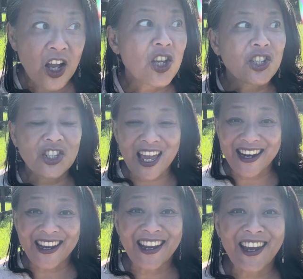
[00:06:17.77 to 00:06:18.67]

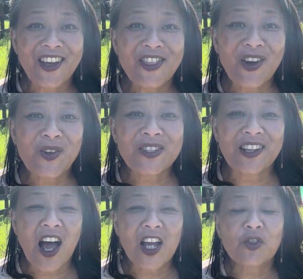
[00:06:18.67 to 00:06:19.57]
shedding those
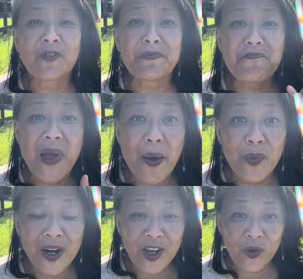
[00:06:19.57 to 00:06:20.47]
lies,
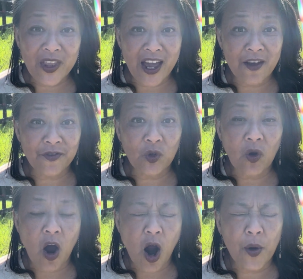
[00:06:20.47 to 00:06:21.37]
remembering who the F you
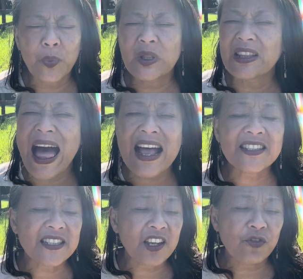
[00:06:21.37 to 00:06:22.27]
are,
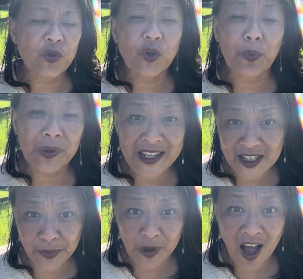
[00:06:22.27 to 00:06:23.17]
blasting through your
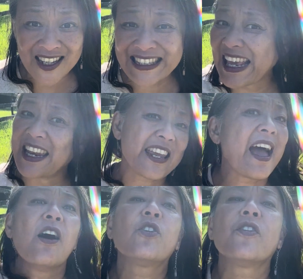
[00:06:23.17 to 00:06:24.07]
bliss blocks, getting
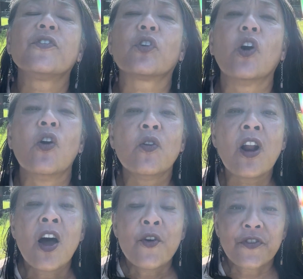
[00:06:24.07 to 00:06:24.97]
out of your own
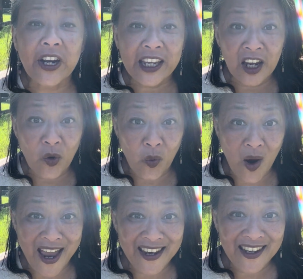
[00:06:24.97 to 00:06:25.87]
freaking
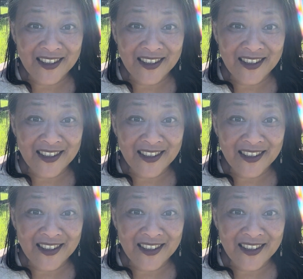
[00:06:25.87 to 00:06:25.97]
way,